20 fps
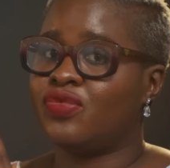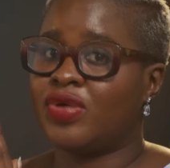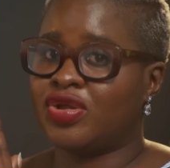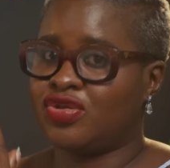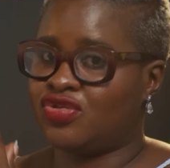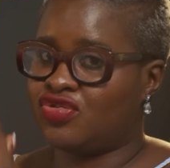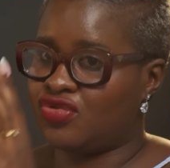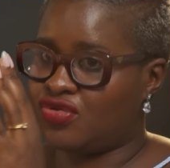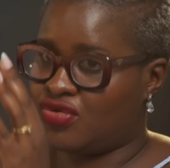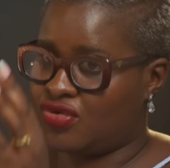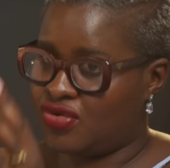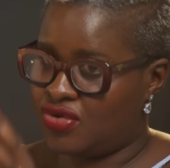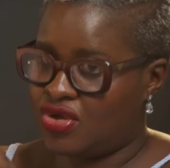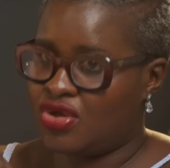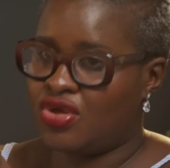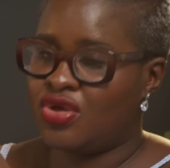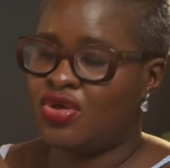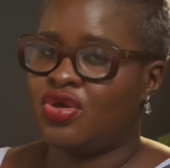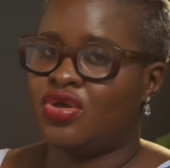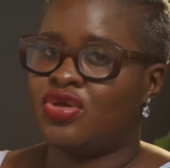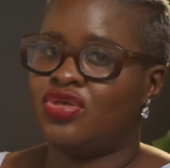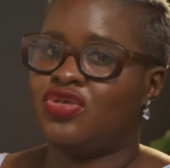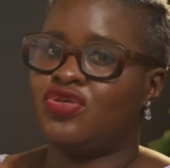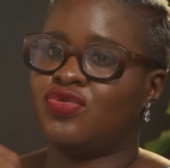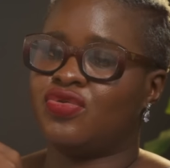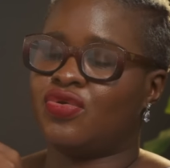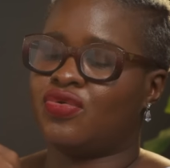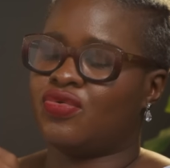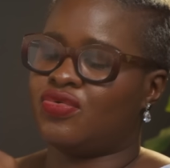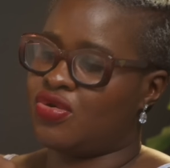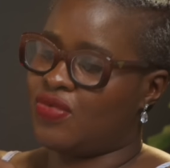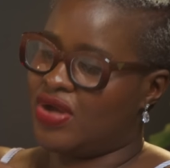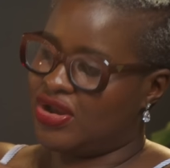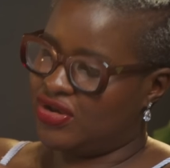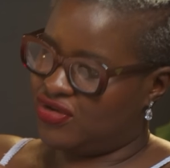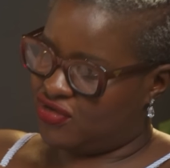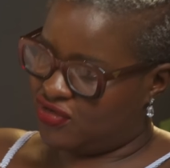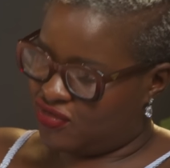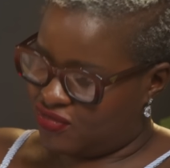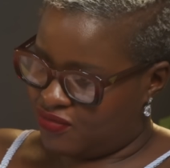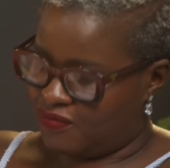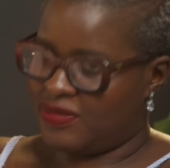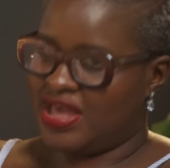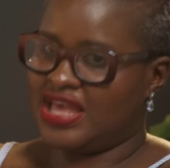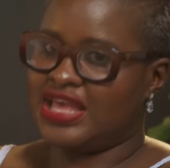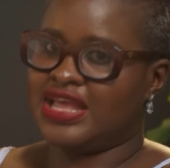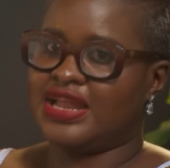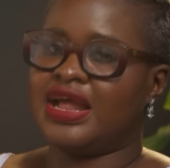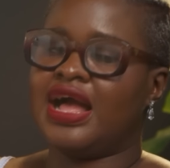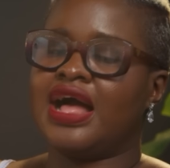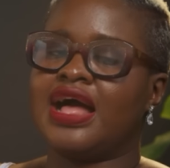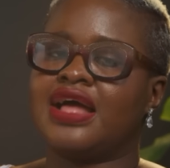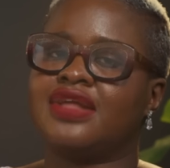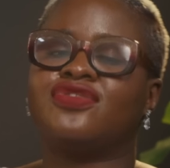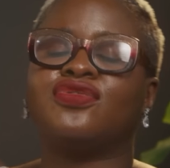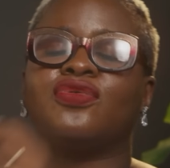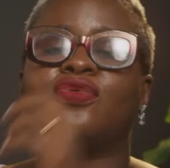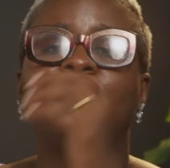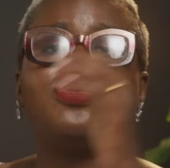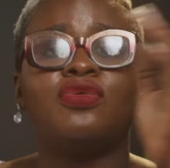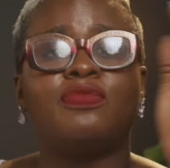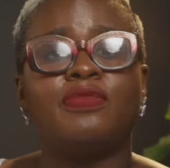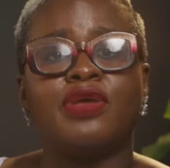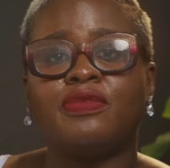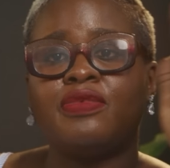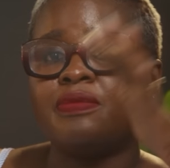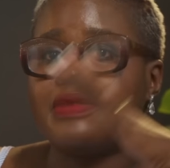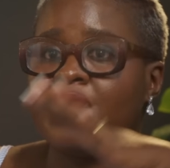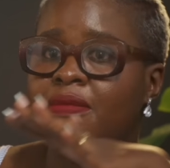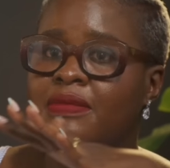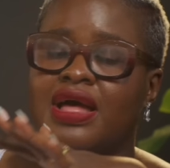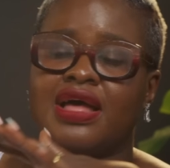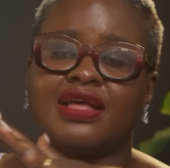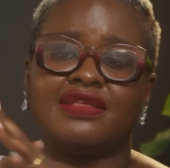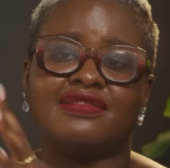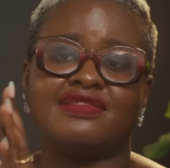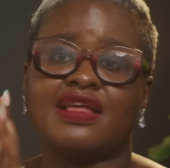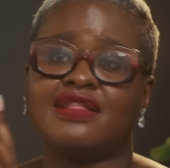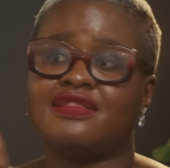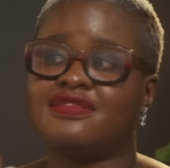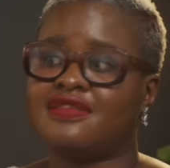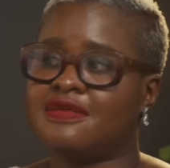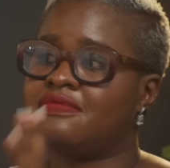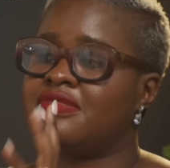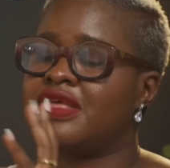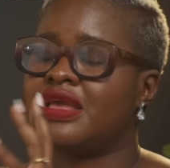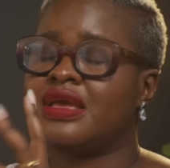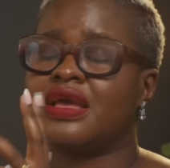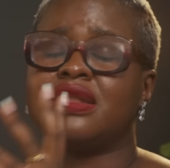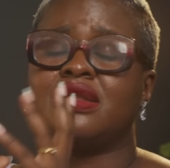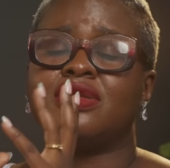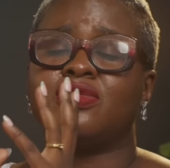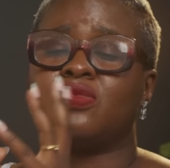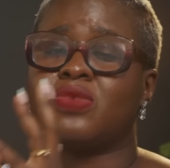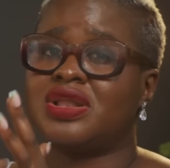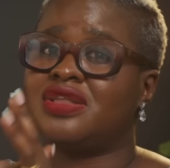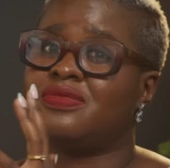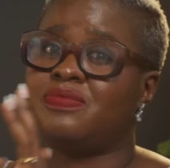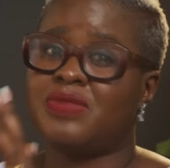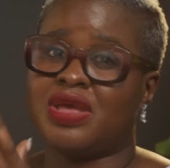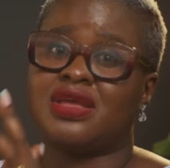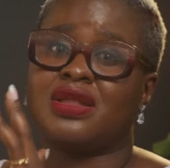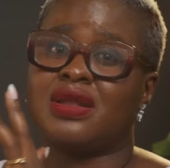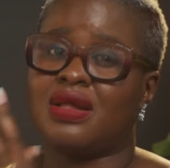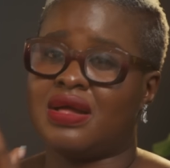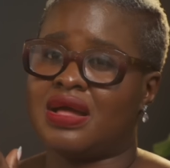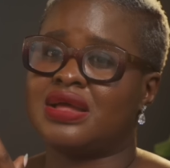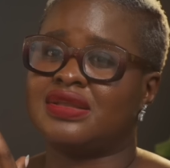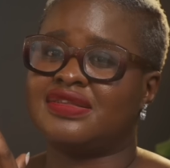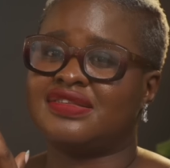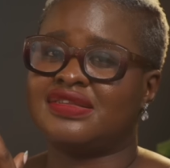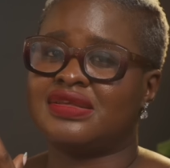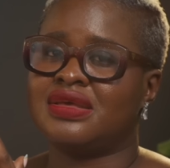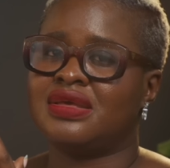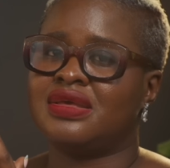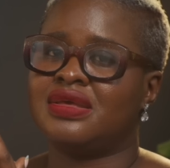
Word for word: you want to you know you want to make it hurt, or your baby mama has done something and you want to make it hurt.